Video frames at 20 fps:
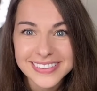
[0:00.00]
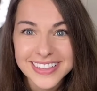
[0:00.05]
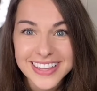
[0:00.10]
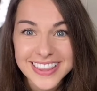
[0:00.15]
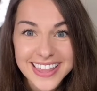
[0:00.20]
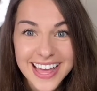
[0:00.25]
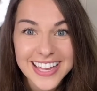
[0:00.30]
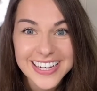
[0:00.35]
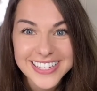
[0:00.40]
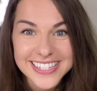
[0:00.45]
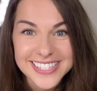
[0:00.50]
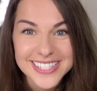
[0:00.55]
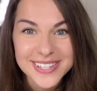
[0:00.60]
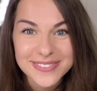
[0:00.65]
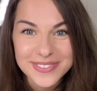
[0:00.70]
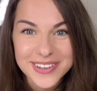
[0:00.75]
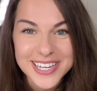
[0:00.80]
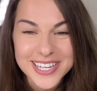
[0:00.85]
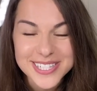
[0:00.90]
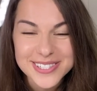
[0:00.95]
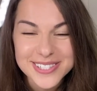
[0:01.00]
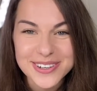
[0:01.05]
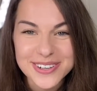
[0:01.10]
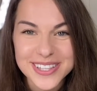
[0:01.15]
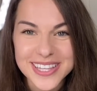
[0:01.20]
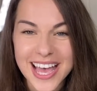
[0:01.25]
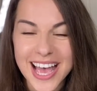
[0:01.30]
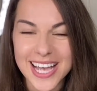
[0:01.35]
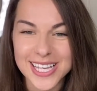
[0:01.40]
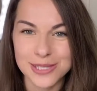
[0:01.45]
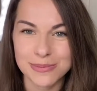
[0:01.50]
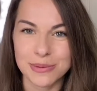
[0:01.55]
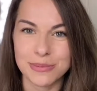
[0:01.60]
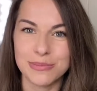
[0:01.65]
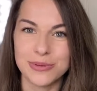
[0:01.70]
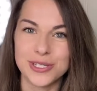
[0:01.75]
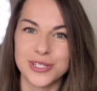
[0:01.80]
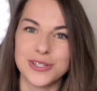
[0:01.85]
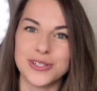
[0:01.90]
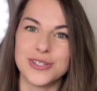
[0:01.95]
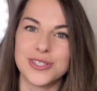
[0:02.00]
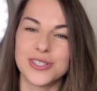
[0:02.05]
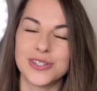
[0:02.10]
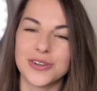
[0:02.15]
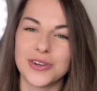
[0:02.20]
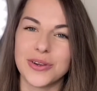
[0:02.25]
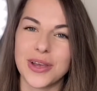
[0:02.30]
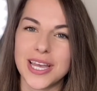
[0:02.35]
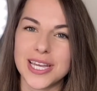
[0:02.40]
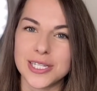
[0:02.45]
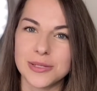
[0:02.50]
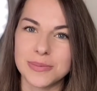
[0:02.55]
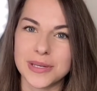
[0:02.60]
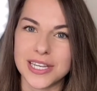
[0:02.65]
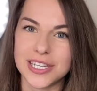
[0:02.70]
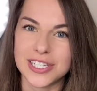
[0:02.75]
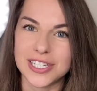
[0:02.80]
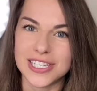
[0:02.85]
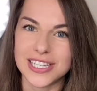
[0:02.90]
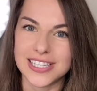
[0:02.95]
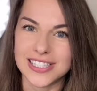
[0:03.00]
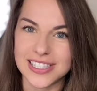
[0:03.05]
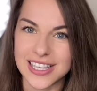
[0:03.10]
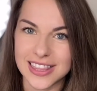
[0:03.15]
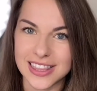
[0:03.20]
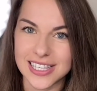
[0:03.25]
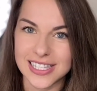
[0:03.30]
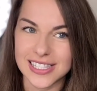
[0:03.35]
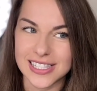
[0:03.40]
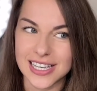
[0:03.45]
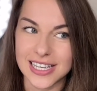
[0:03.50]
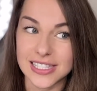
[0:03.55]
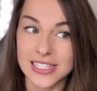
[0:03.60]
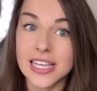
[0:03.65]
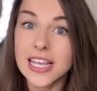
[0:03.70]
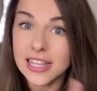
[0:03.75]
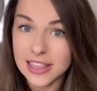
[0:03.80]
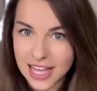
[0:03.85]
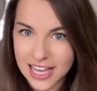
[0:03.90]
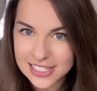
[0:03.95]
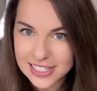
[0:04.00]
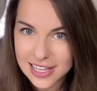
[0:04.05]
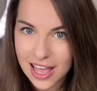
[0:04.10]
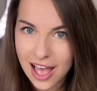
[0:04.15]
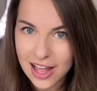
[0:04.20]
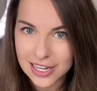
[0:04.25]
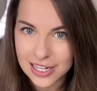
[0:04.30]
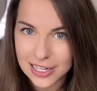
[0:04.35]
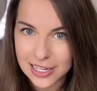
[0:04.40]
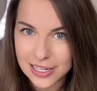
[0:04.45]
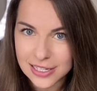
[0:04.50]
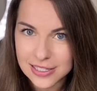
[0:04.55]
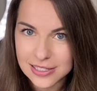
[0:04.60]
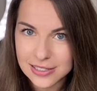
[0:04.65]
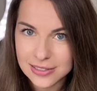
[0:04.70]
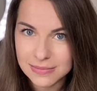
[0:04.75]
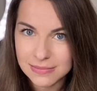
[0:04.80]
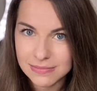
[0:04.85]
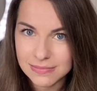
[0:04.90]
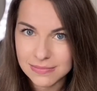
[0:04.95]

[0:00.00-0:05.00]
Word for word: that that is the biggest one that has been produced through H P H T synthesis that's colourless.